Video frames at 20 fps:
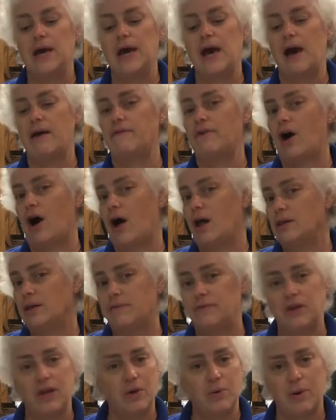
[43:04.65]
have all
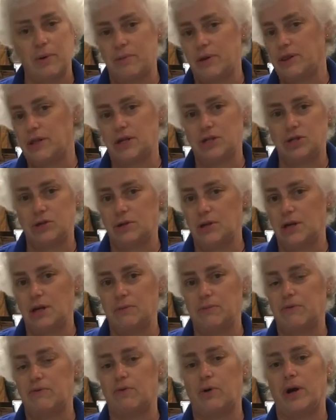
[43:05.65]
of the equipment that you
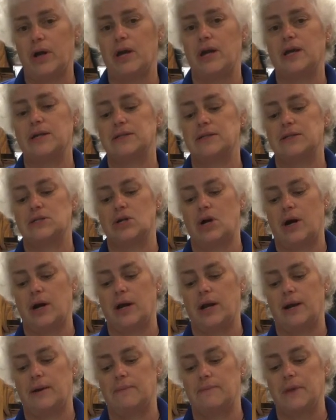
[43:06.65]
need before you get
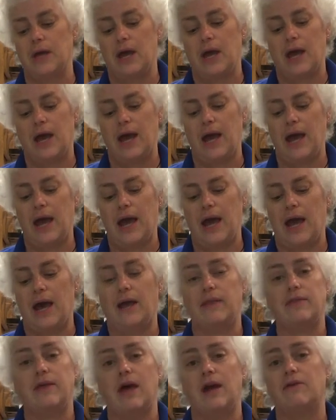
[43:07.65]
started,
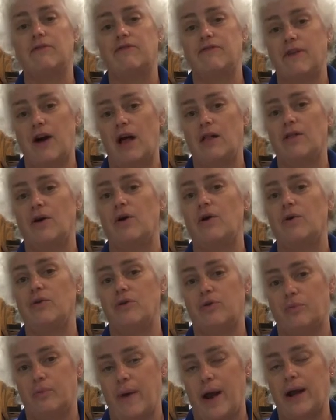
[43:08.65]
and then follow
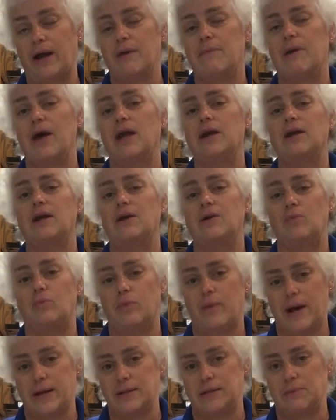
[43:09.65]
the recommended
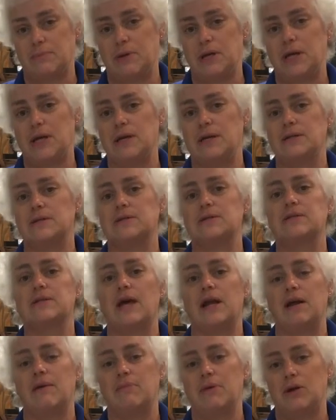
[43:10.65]
recipes
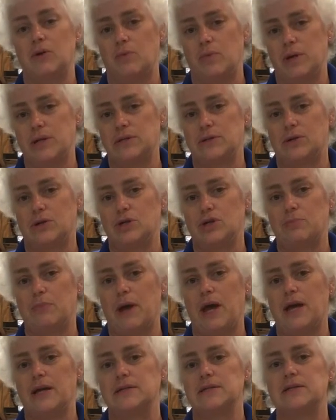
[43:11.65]
that have been
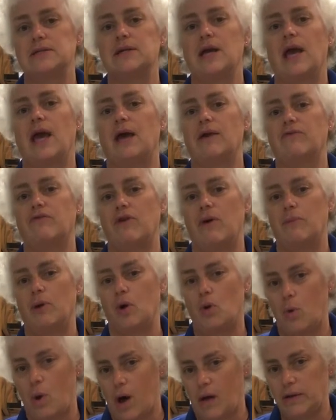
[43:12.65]
research-based and from a
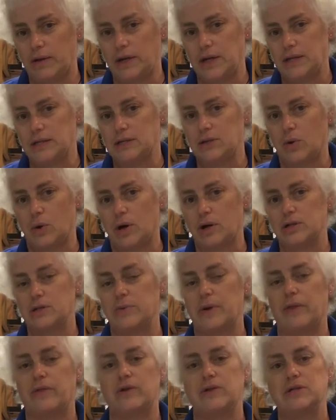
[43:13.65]
quality
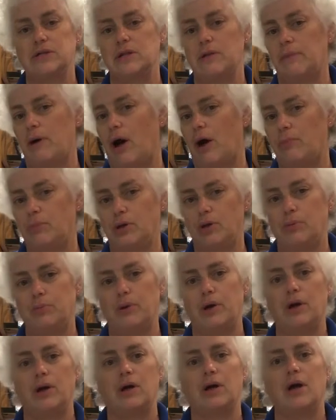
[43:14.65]
source, whether it's the Ball Blue
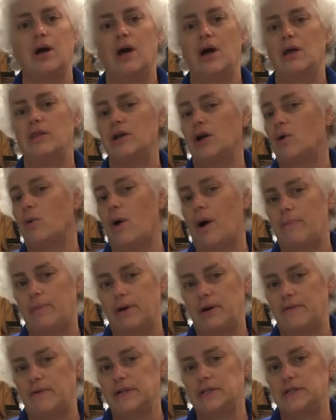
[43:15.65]
Book, the
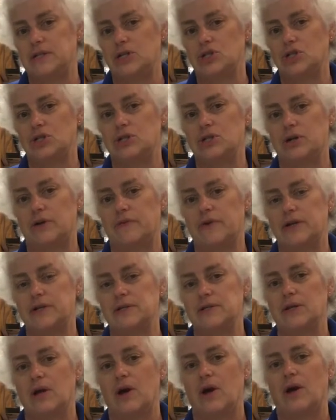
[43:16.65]
Cooperative Extension
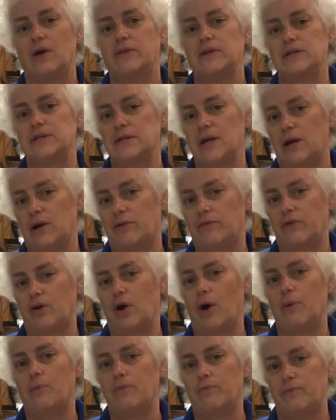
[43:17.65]
Service, the Center for
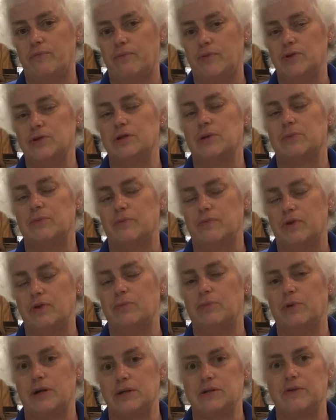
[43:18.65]
Home
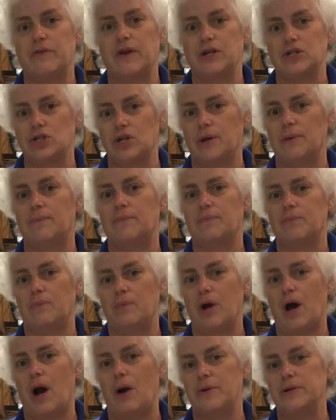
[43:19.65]
Food Preservation.
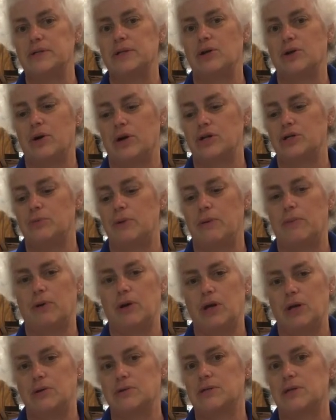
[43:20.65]
We always encourage
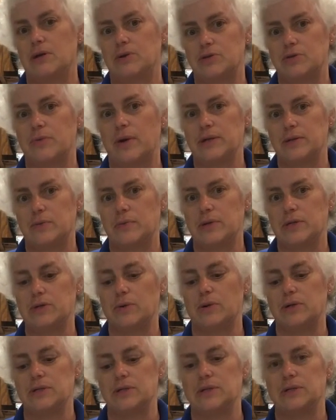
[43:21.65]
people to use those
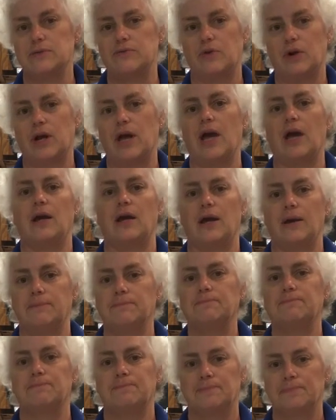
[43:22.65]
resources for
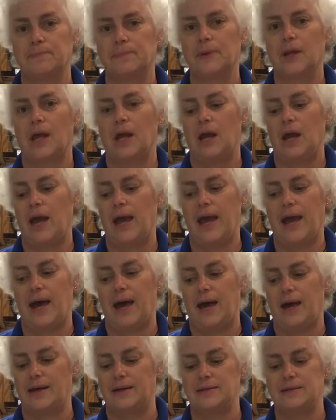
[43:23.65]
canning.
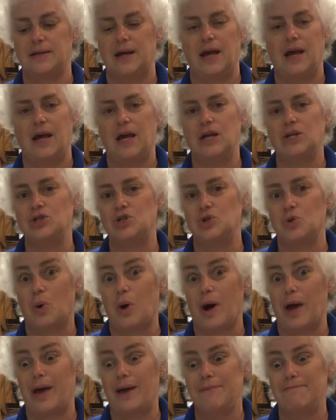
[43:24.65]
And
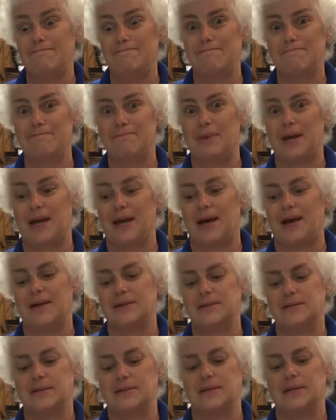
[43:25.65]
enjoy,
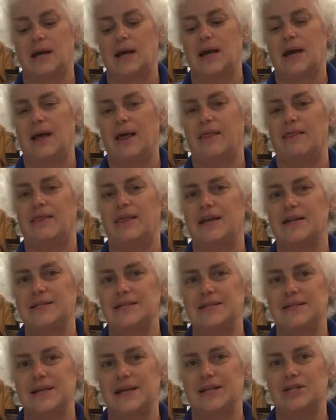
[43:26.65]
because
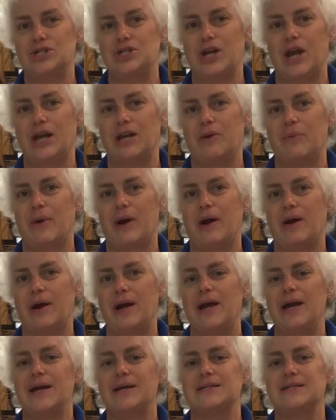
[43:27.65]
this in
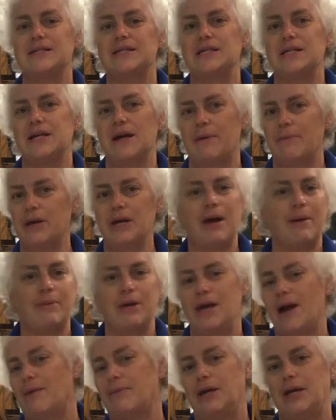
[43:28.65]
January is yummy,
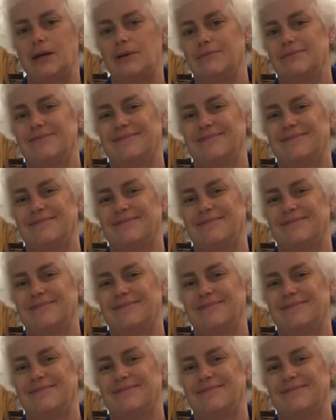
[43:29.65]
yummy, yummy.